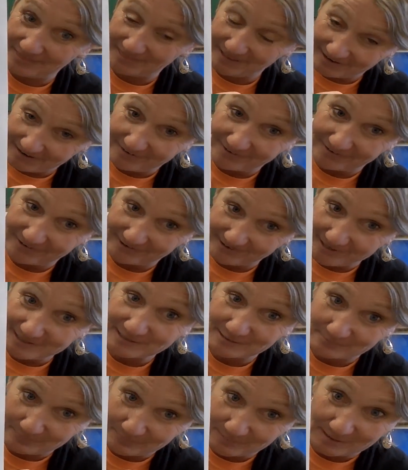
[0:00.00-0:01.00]
there is
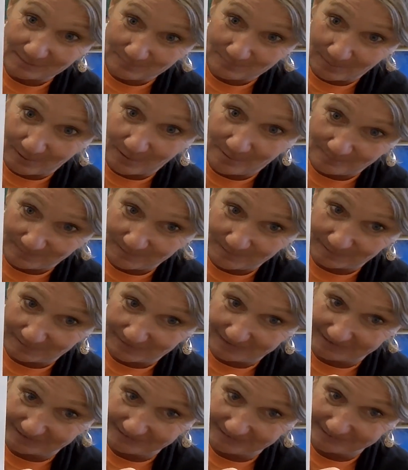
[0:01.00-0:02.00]
a big pumpkin.
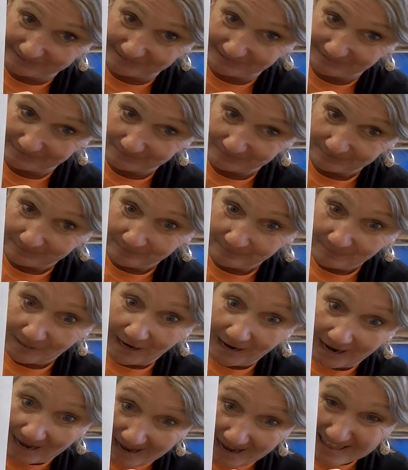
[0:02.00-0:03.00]

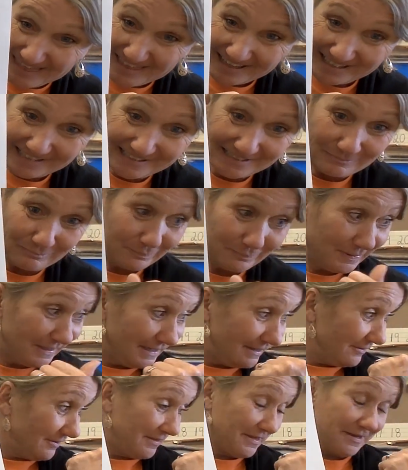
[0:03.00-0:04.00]
I think it's
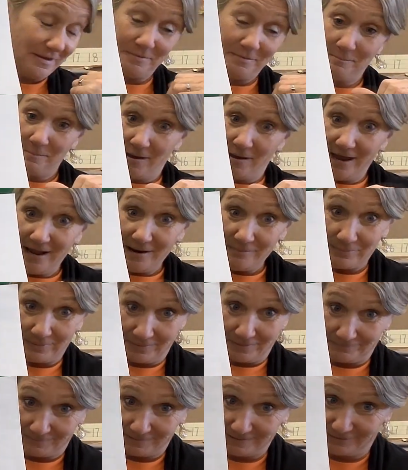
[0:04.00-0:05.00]
bigger than my
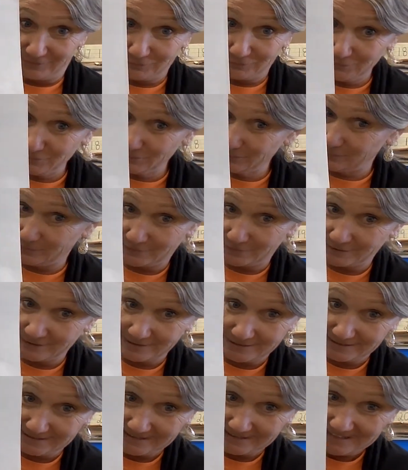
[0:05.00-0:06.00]
pumpkin. Whew.
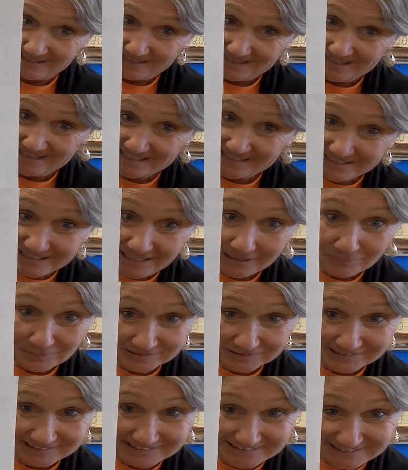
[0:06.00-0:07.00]
He's able
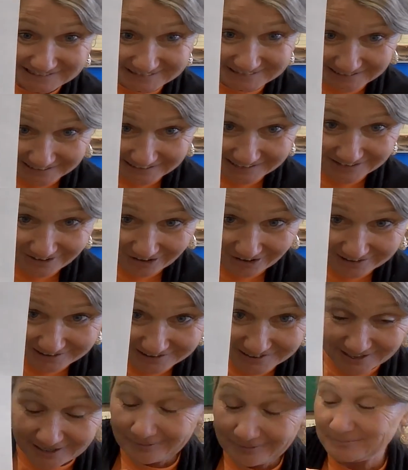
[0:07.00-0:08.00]
to sit on
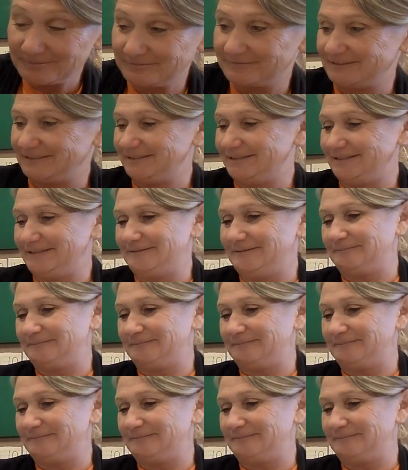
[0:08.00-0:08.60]
top of it